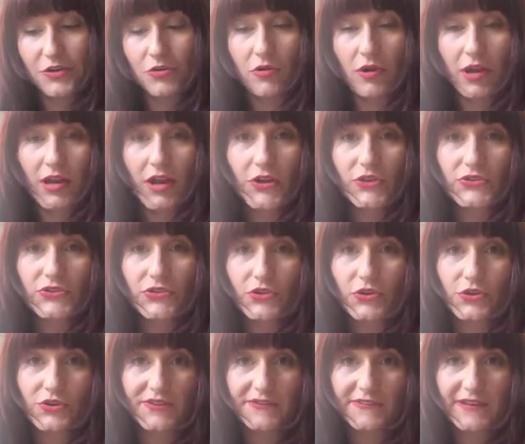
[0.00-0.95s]
You can also
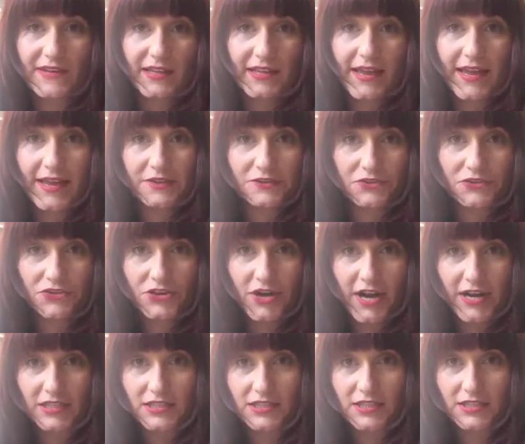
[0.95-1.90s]
use vanilla
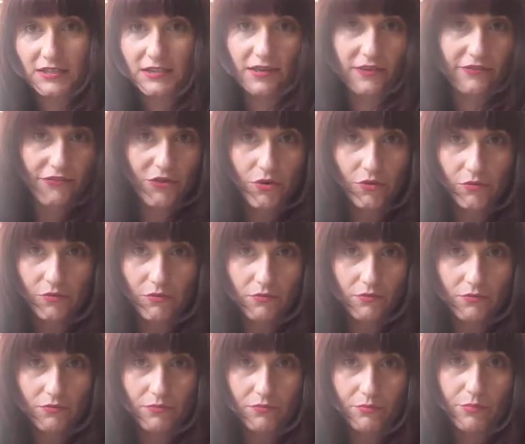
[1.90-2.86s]
extract if you
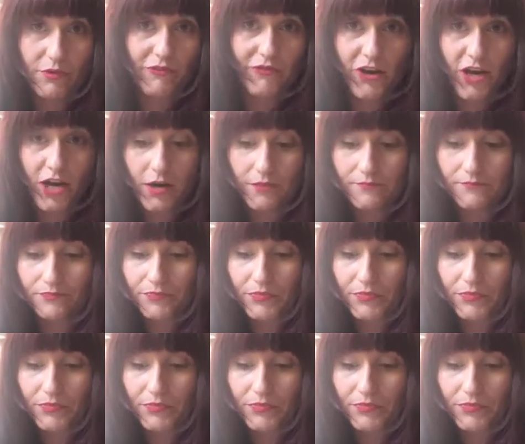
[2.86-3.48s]
prefer.